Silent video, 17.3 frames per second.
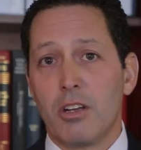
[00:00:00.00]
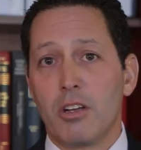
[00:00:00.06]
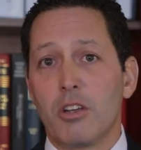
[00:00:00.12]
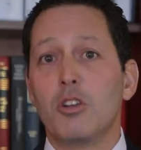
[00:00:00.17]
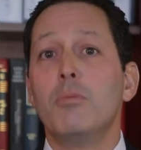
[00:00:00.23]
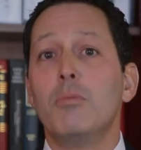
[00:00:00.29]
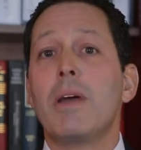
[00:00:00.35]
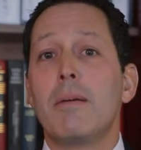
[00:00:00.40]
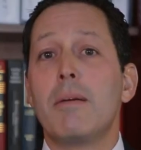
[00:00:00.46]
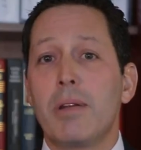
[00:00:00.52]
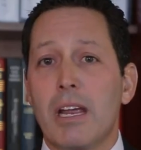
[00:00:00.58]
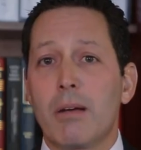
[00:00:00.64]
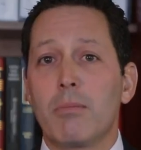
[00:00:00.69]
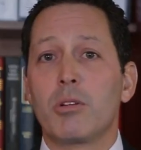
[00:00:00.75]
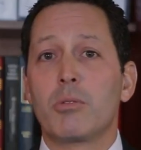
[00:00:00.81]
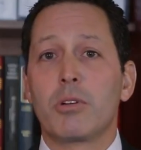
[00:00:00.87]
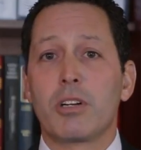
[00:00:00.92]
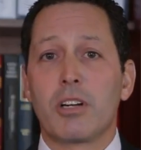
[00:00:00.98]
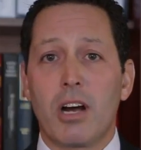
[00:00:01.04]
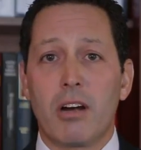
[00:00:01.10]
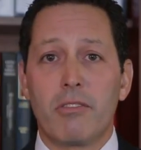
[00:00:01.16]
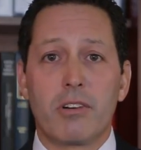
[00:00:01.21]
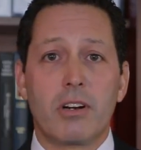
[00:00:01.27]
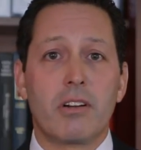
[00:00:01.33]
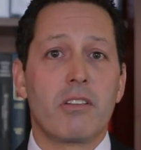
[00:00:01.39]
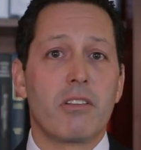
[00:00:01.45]
you may be able to
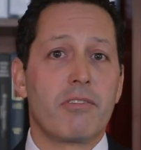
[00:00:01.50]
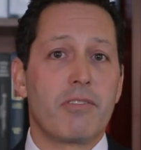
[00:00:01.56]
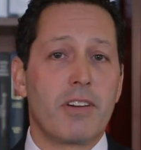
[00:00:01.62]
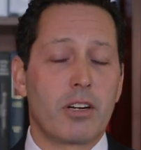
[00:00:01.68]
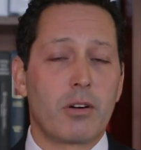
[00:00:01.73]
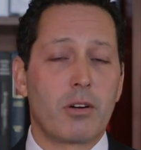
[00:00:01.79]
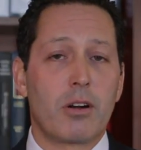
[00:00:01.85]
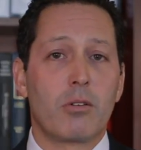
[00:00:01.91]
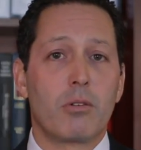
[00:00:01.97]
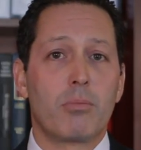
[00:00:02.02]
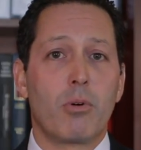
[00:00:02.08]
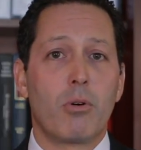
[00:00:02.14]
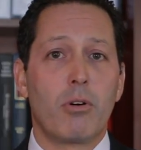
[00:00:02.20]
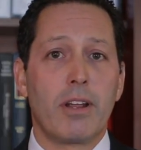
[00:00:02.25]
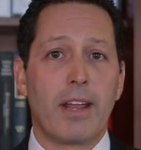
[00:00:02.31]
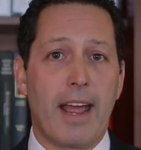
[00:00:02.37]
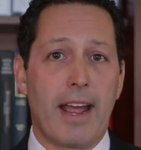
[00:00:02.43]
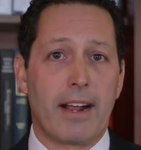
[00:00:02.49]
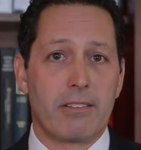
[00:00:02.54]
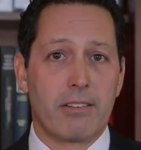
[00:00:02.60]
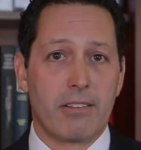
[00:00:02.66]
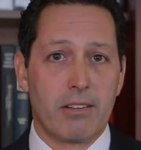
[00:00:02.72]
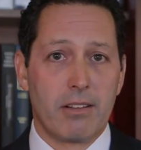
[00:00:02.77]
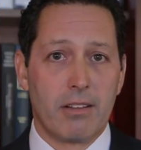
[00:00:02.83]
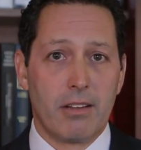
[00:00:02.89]
recover under the Fair Credit Reporting Act.